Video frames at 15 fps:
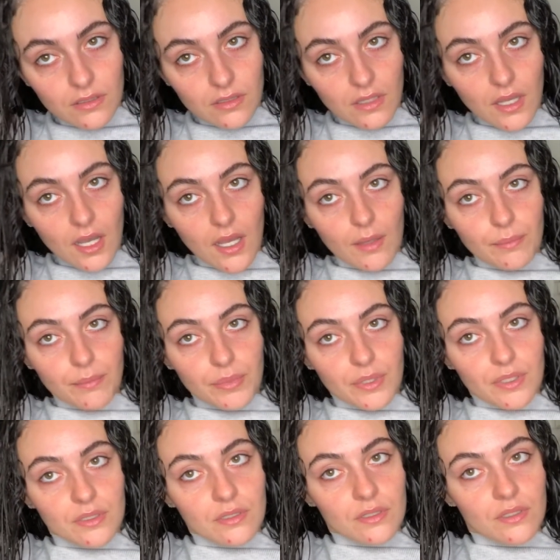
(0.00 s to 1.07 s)
up
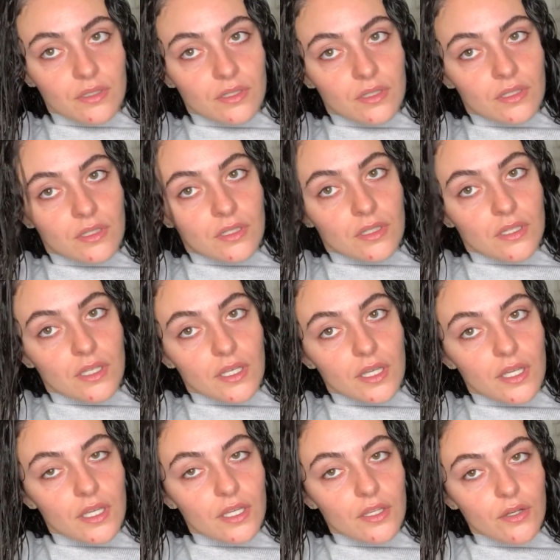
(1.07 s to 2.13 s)

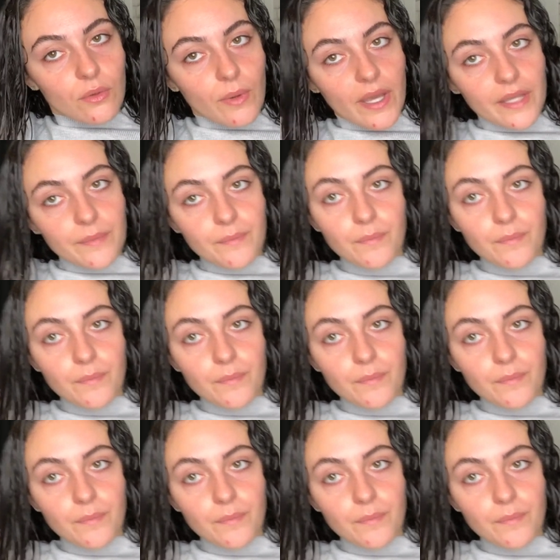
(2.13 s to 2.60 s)
and away.